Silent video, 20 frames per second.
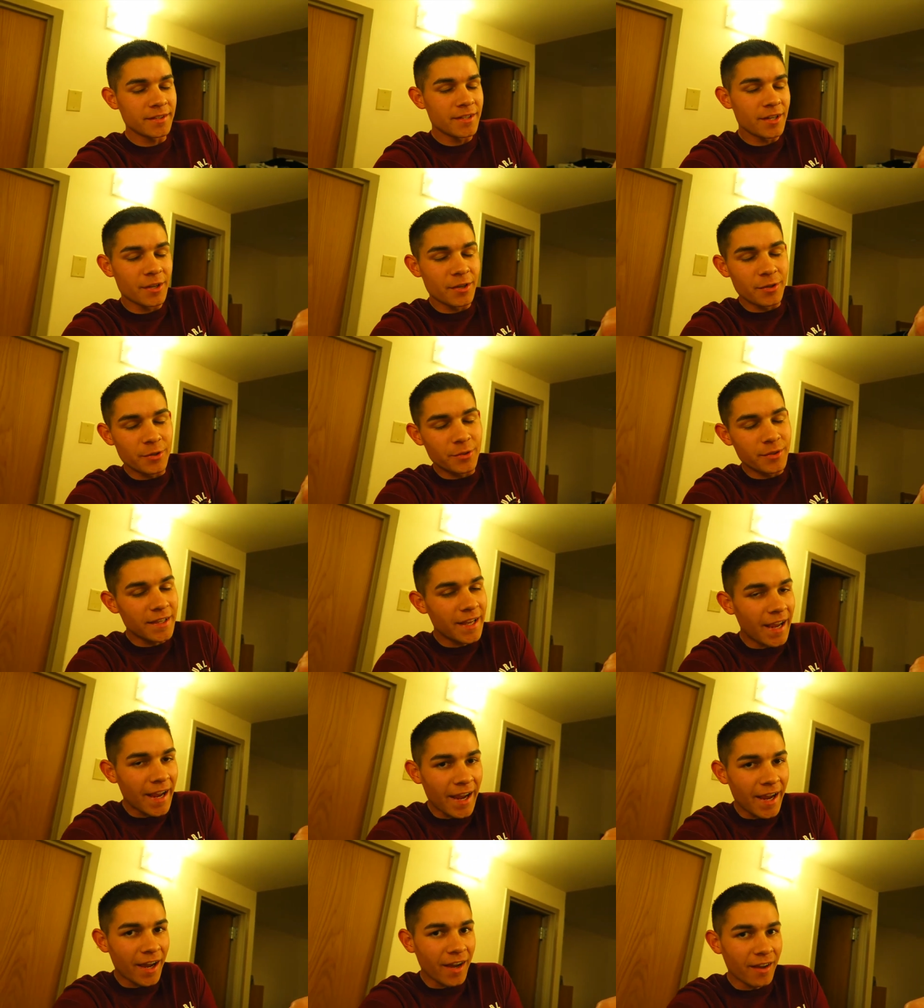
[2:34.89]
So
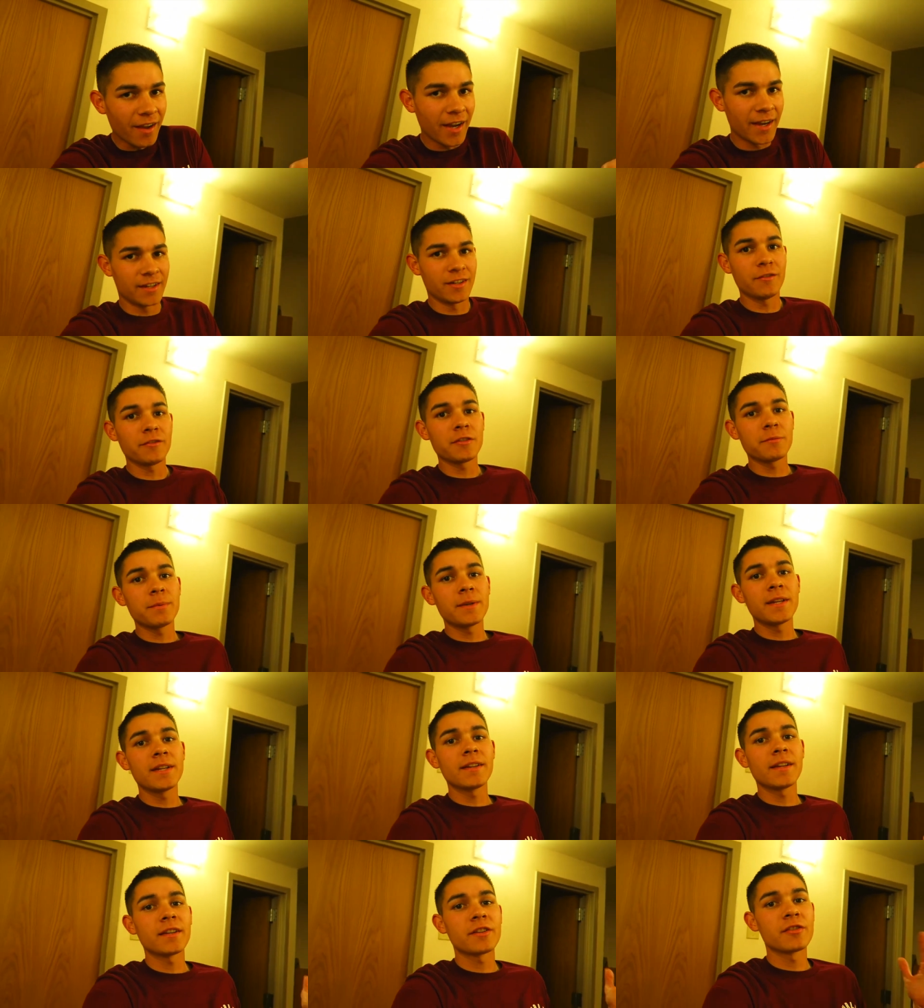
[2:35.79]
yeah, I know I'm
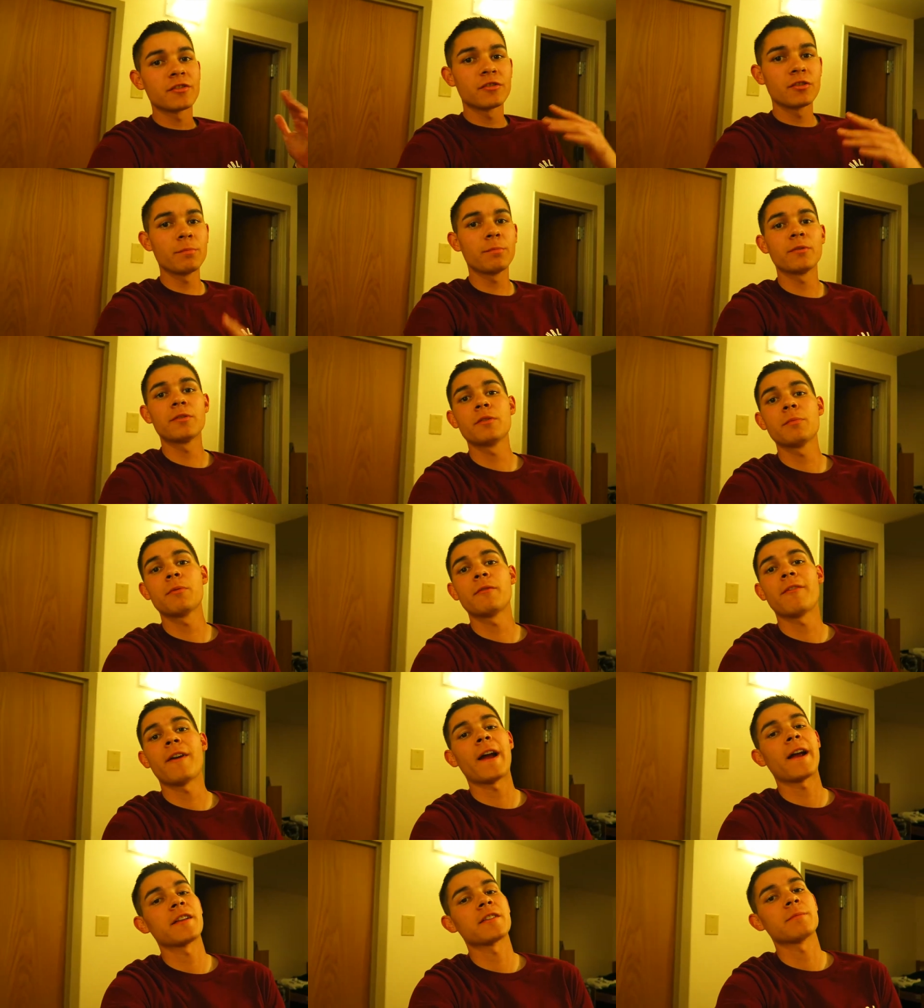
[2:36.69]
speaking like super, super
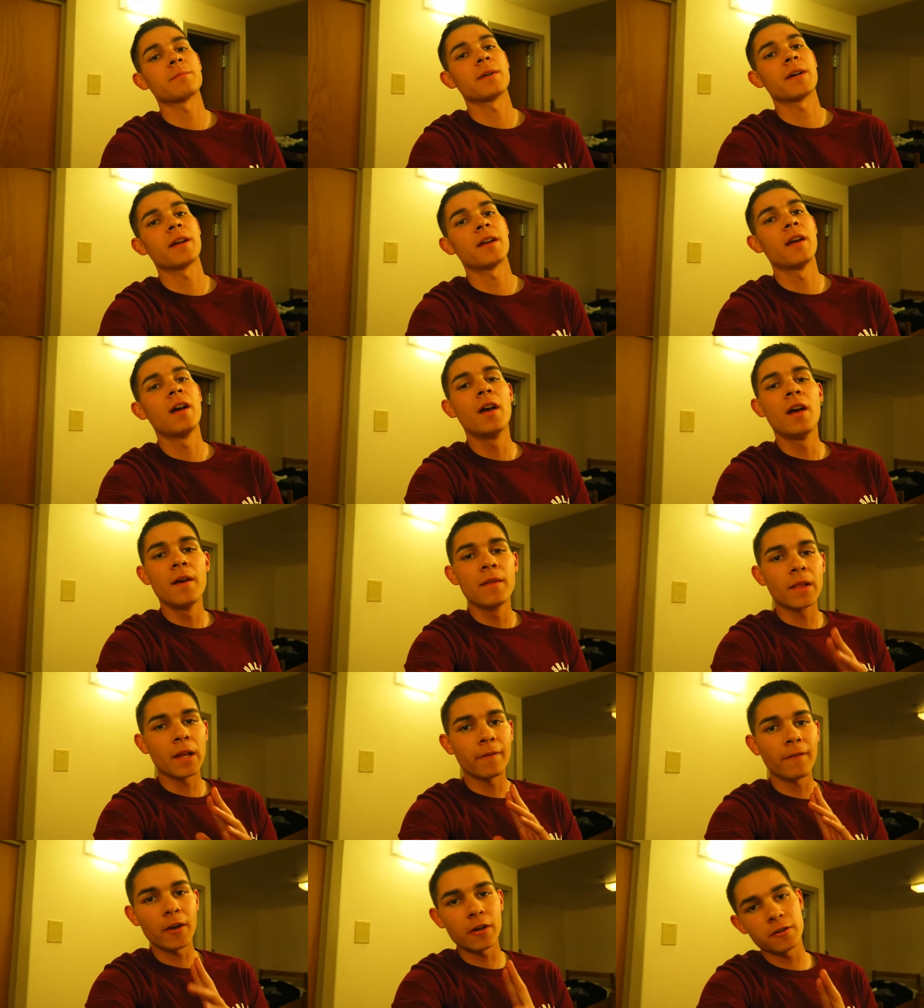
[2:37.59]
fast, but
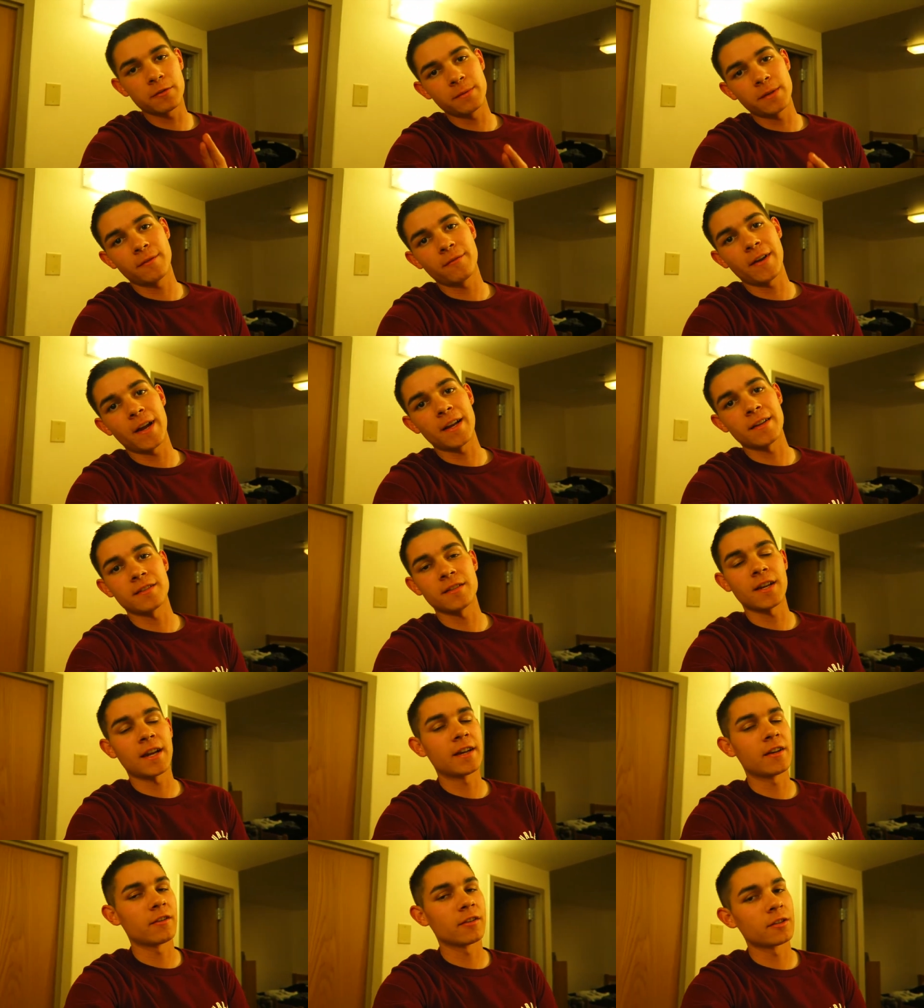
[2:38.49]
if I don't speak fast,
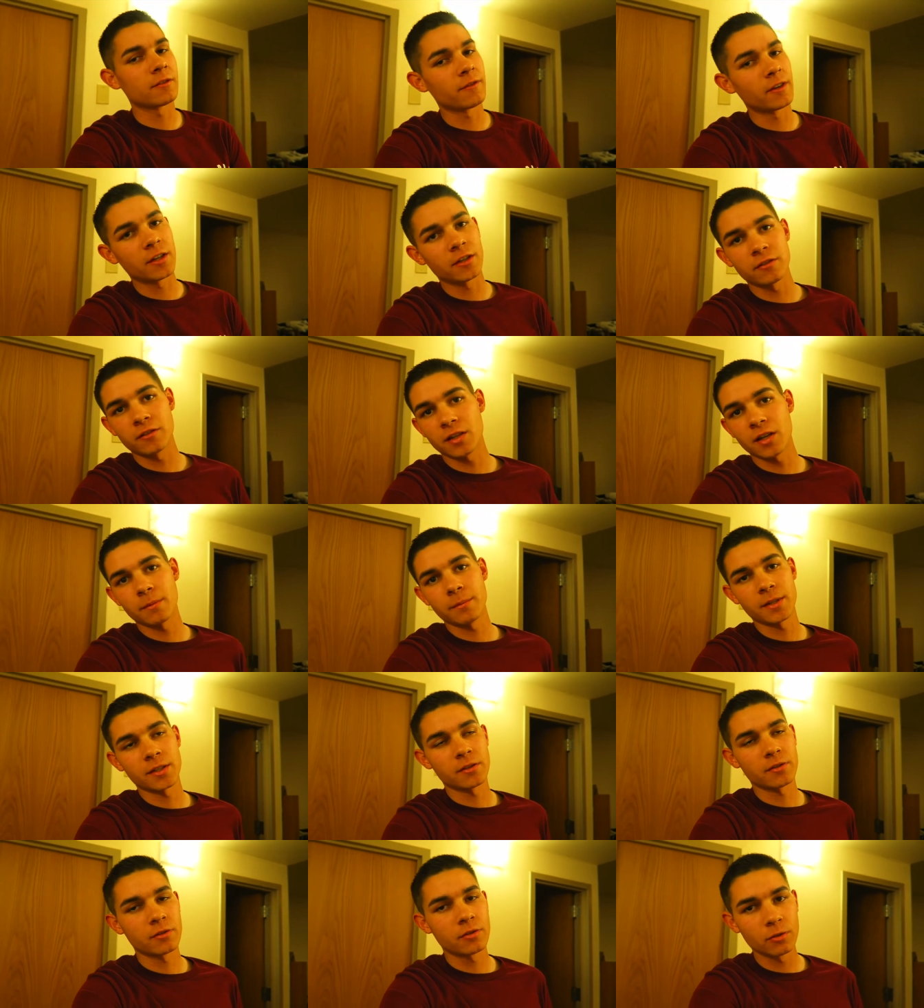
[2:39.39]
I know this video is gonna
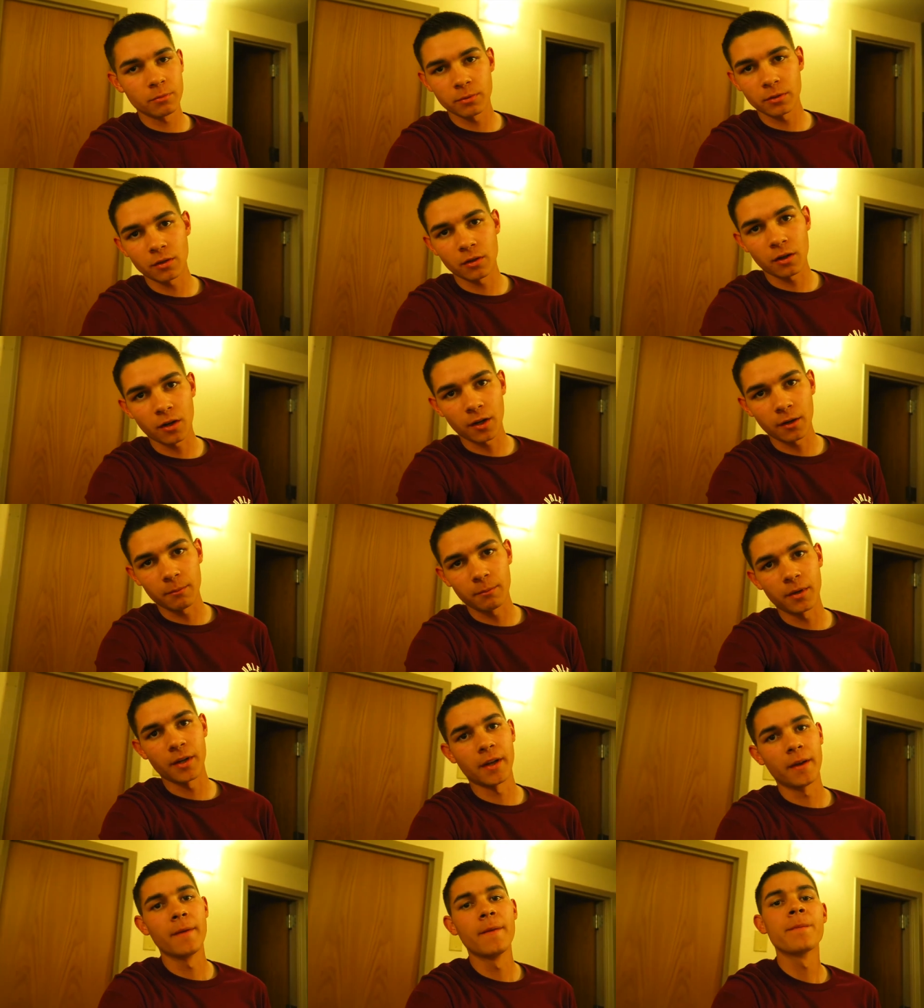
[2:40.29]
be super long,
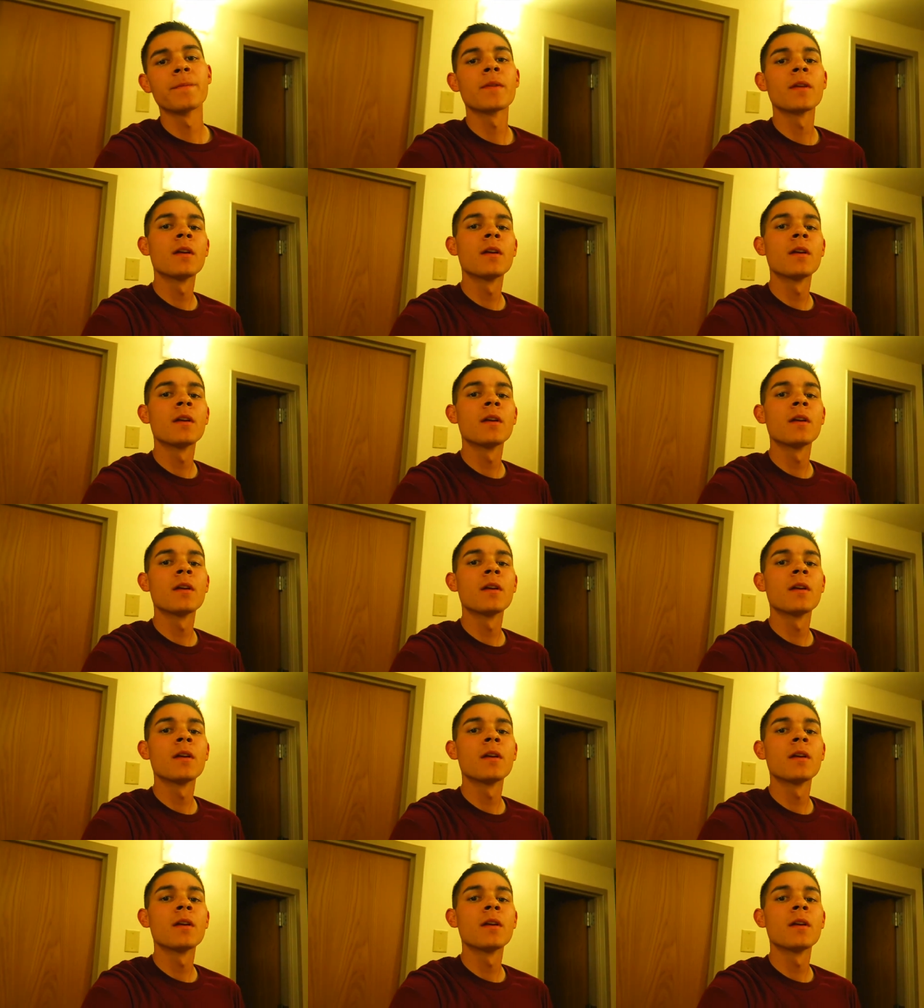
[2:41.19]
but